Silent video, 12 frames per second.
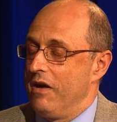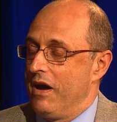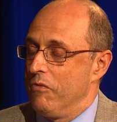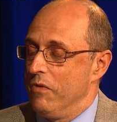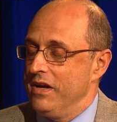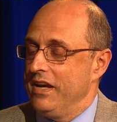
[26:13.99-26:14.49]

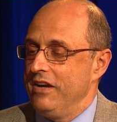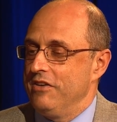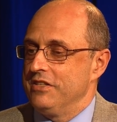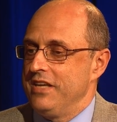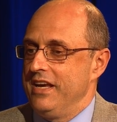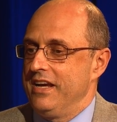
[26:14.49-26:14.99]
I want to get
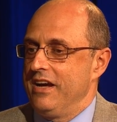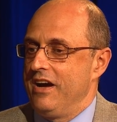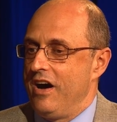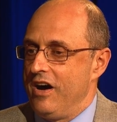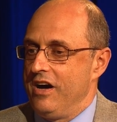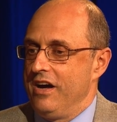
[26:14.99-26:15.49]
your take
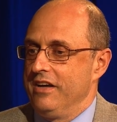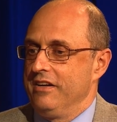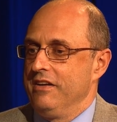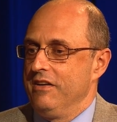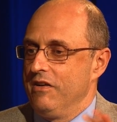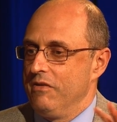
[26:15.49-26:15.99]

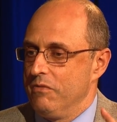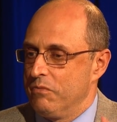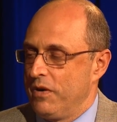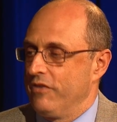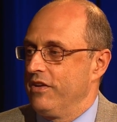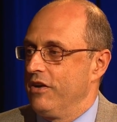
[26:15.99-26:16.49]
on
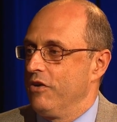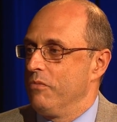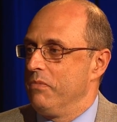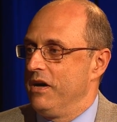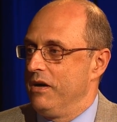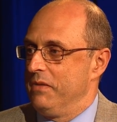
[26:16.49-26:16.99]
President
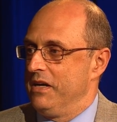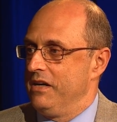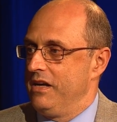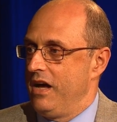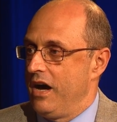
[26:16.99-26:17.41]
Obama